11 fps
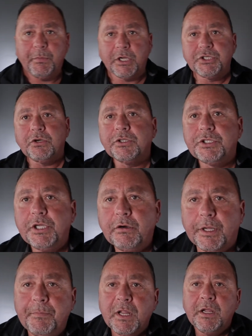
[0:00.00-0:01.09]
much all to
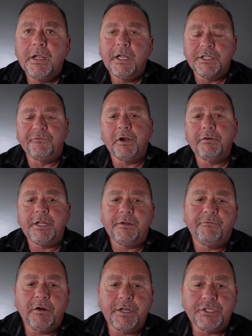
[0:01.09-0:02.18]
it. It's very,
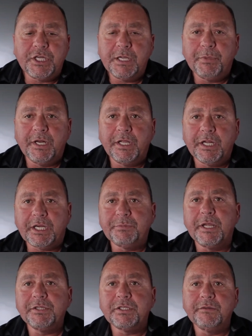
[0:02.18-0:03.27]
very cheap and
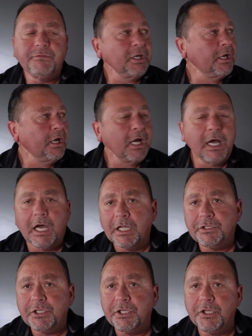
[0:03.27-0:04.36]
inexpensive to
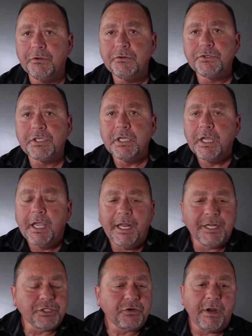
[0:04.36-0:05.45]
use.
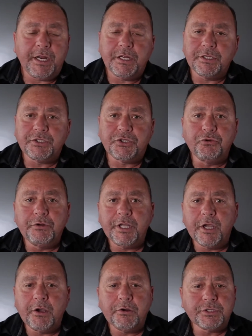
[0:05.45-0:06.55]
And it's great in
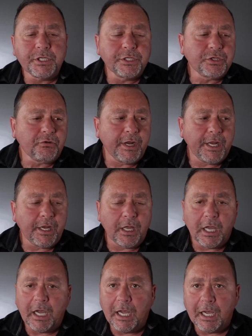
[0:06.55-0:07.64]
studios. It's great
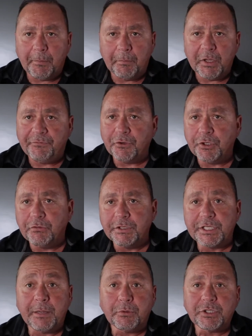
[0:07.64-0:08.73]
if you're doing
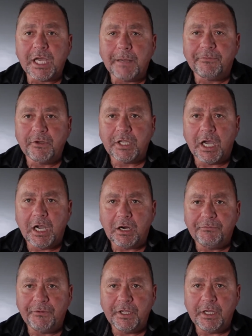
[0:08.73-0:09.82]
tabletop
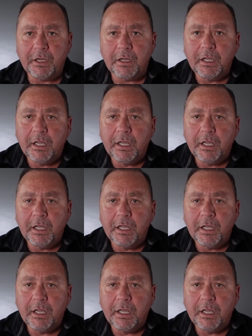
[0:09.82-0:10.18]
photography.